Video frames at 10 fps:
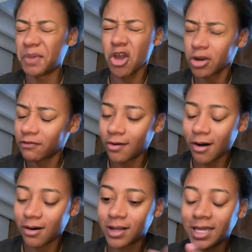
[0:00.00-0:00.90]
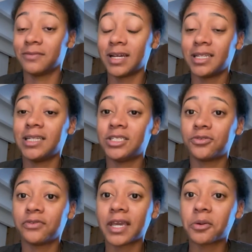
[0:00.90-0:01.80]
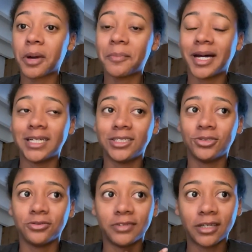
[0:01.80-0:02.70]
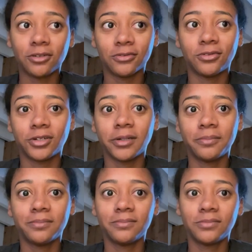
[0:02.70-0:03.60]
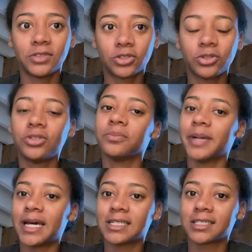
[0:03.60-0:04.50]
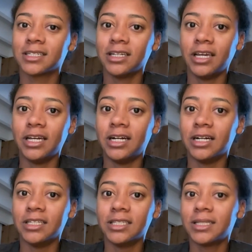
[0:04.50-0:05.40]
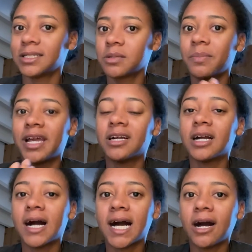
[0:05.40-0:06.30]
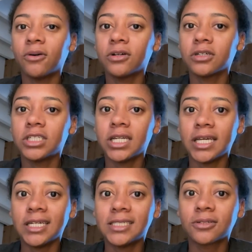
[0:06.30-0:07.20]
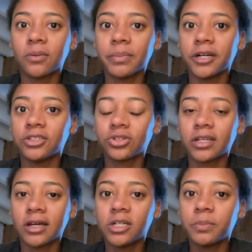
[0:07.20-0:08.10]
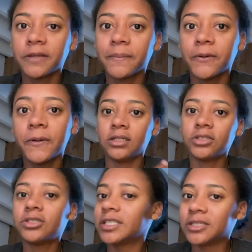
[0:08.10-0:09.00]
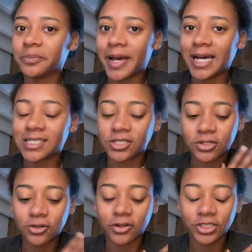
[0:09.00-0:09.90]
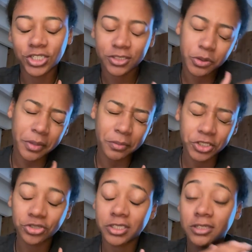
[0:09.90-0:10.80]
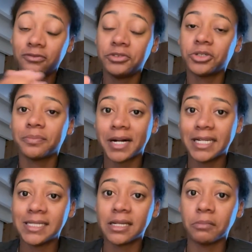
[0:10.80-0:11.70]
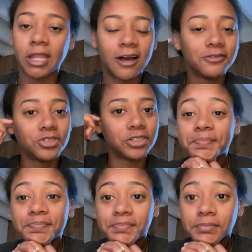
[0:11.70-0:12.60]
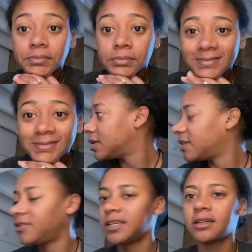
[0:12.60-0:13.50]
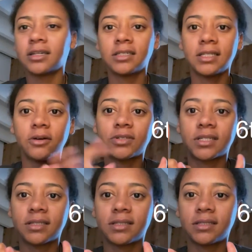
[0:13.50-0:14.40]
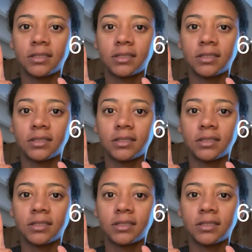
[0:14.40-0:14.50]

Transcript: beautiful. I need to thank my body too. Thank you for doing your best. Doesn't matter how good it is compared to another people. You're doing your best. So just remember to give your body some love too. I think that was the sixth,